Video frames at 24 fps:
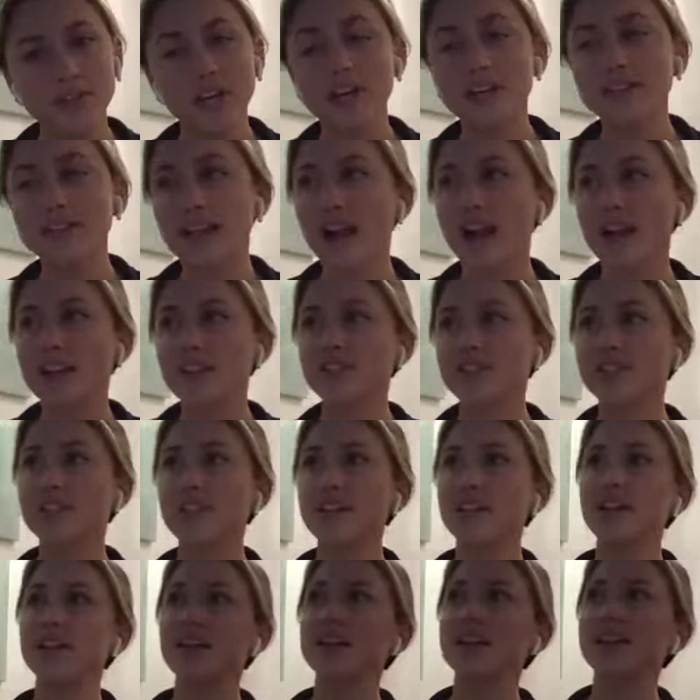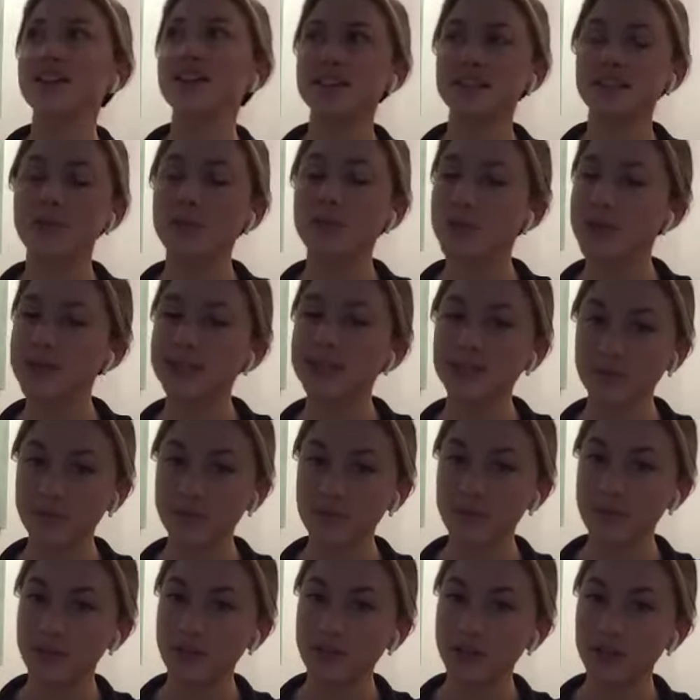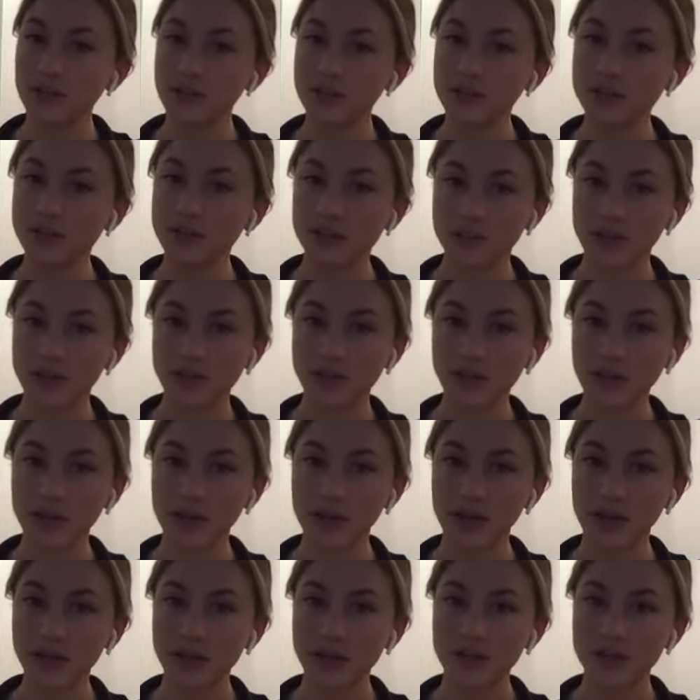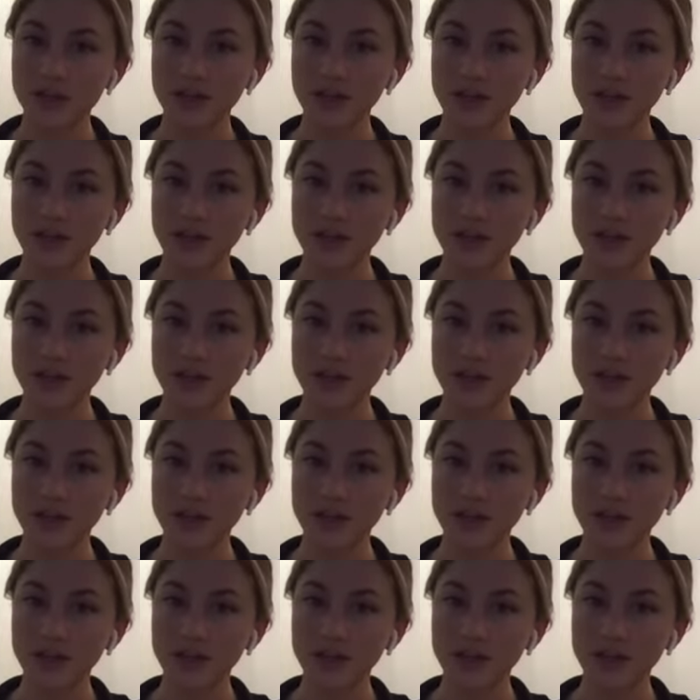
Utah's actually in some ways similar to Norway.